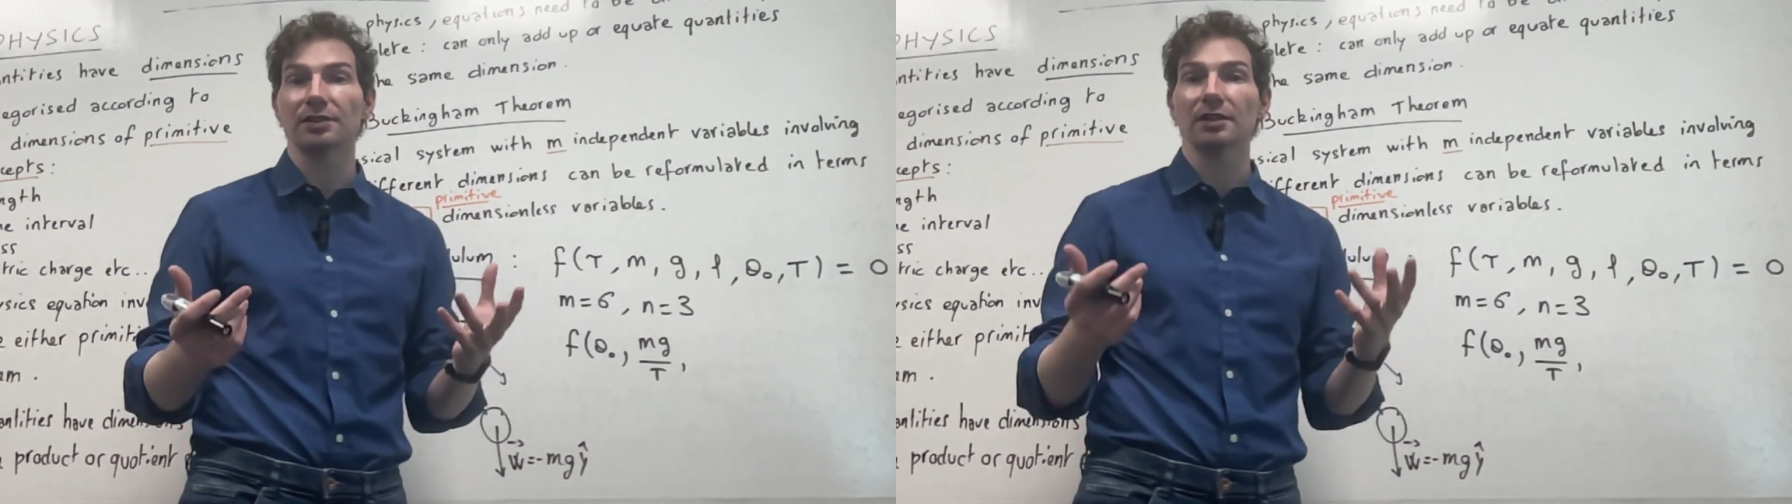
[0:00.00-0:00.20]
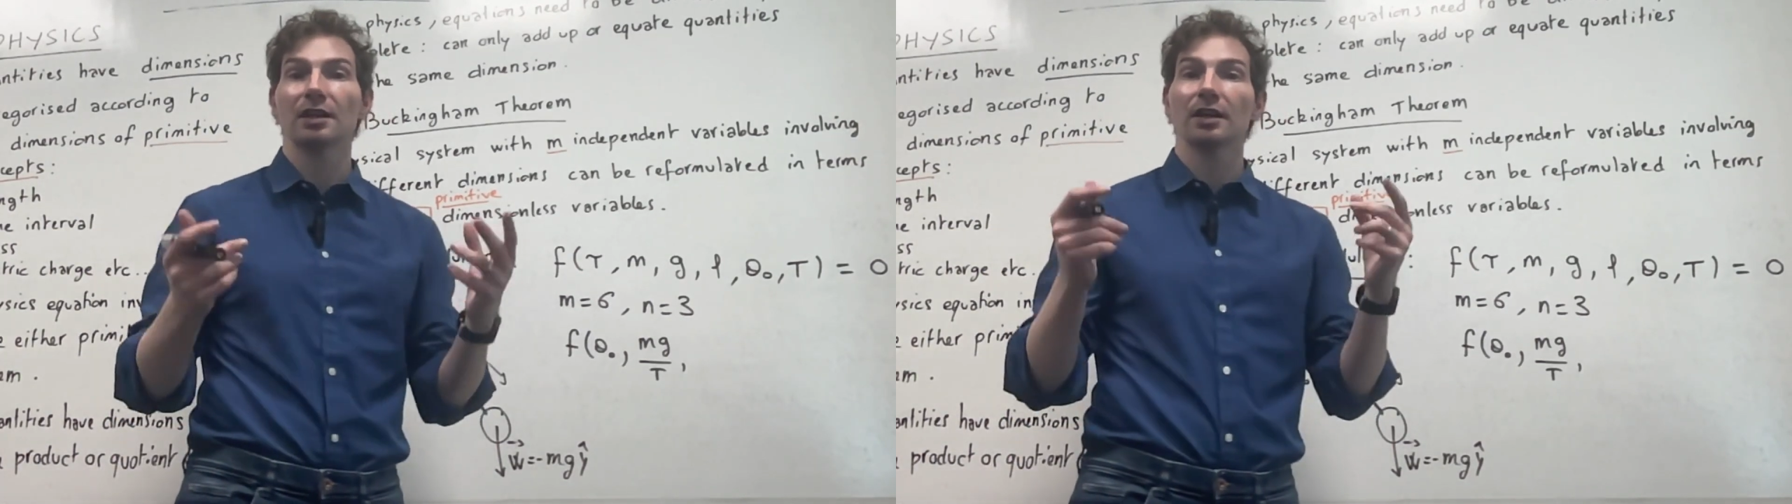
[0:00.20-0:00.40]

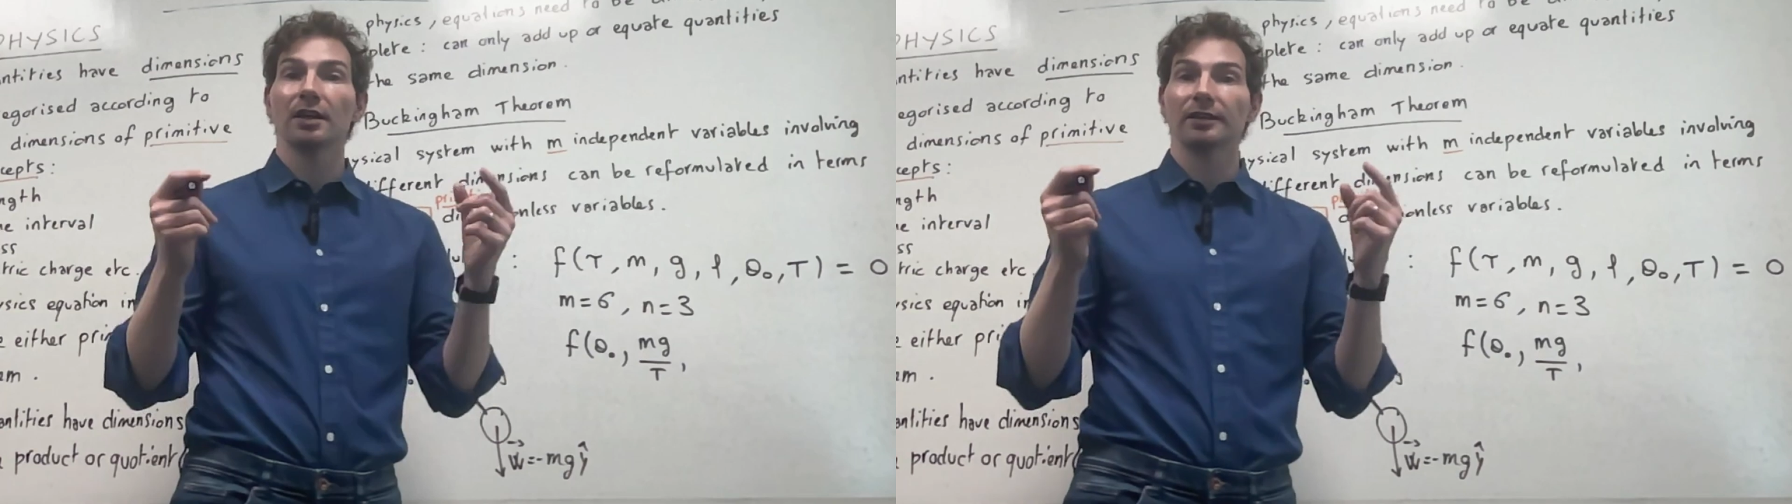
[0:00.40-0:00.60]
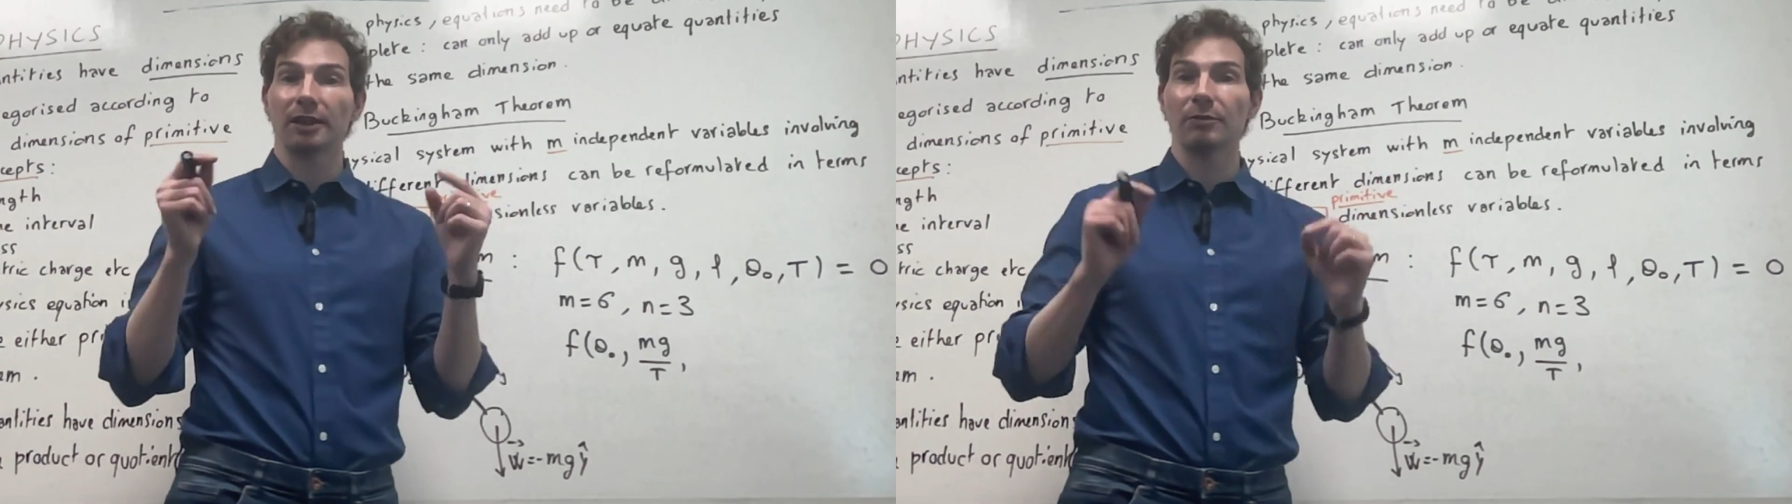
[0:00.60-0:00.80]
is
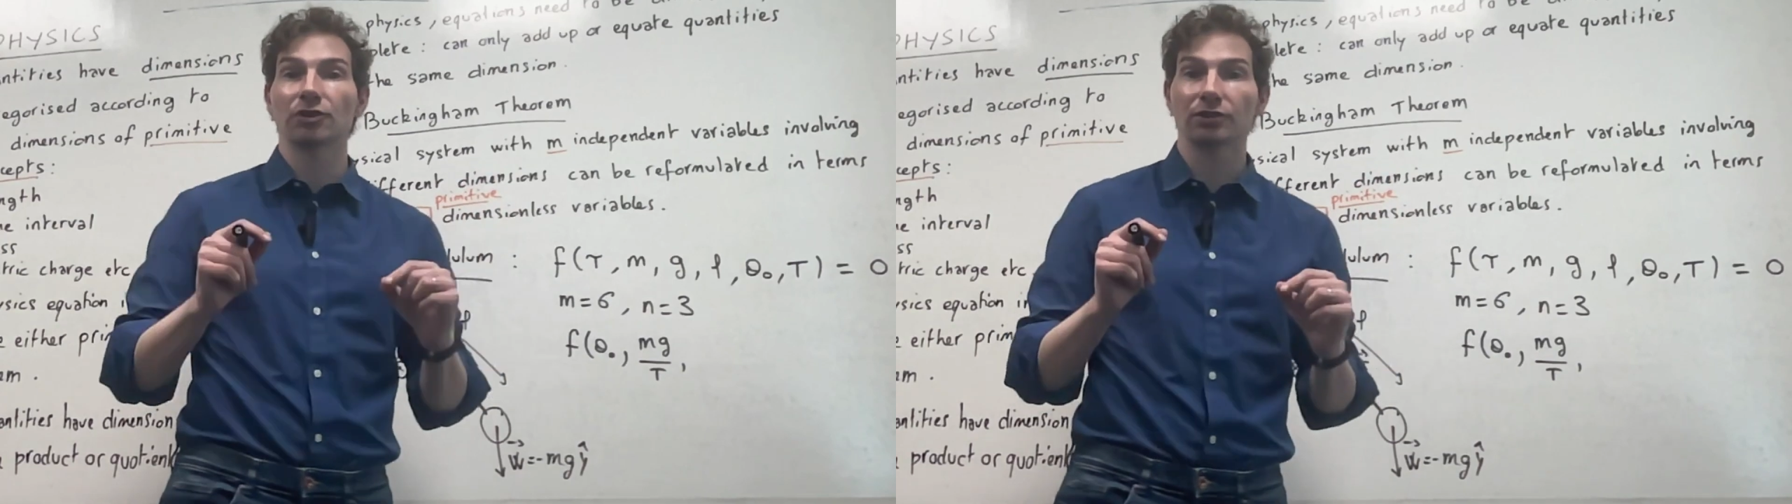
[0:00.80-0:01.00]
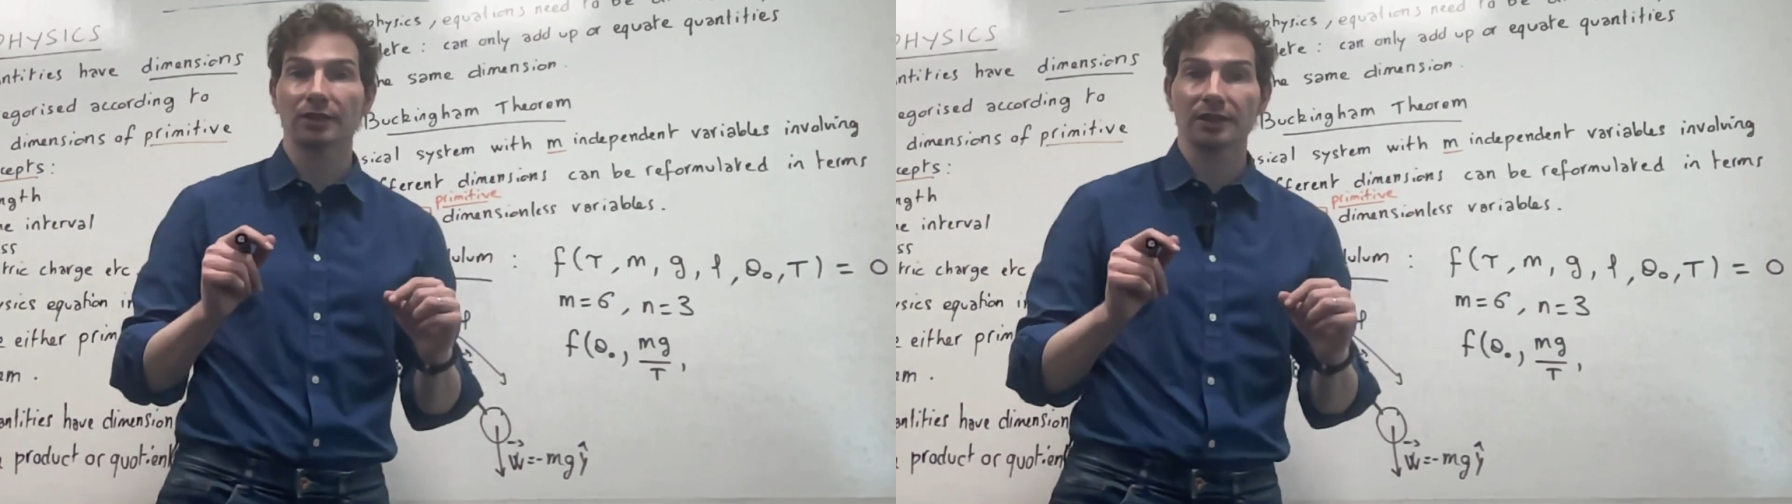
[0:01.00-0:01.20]

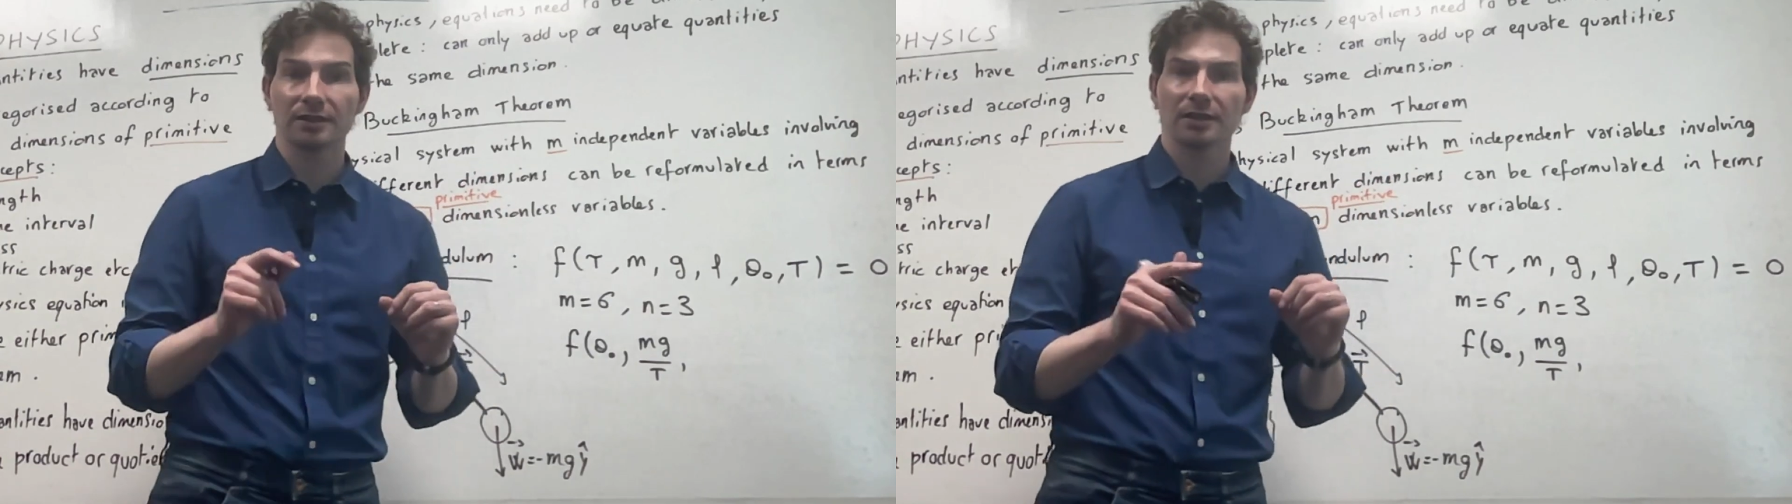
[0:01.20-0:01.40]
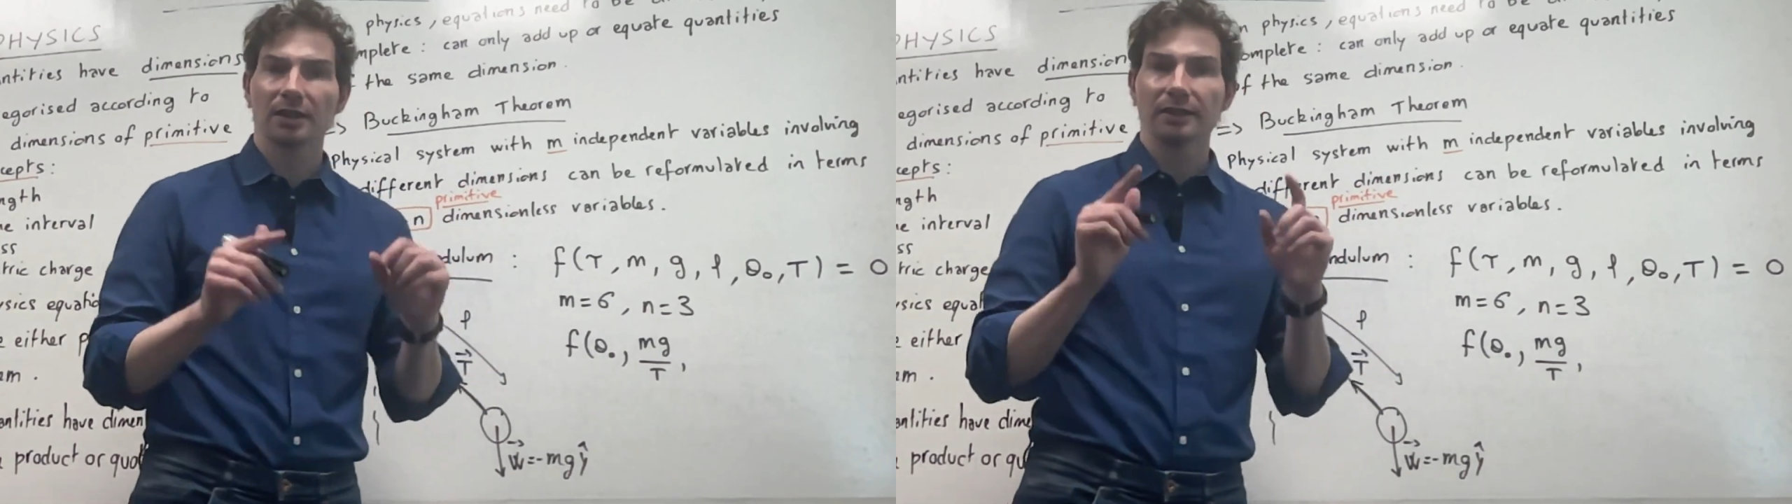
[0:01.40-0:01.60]
dimensionless,